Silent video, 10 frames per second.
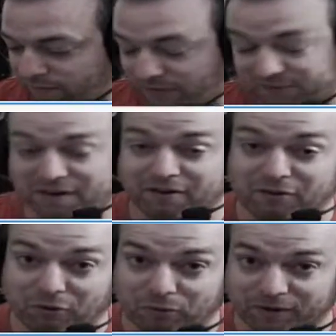It's not a
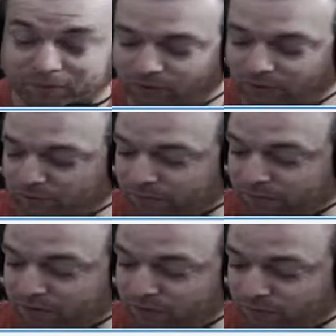new reprint, but
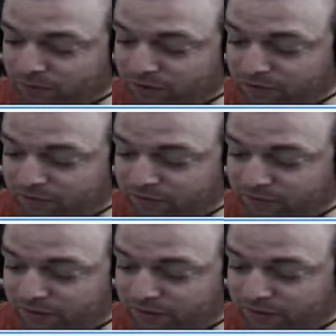a new one for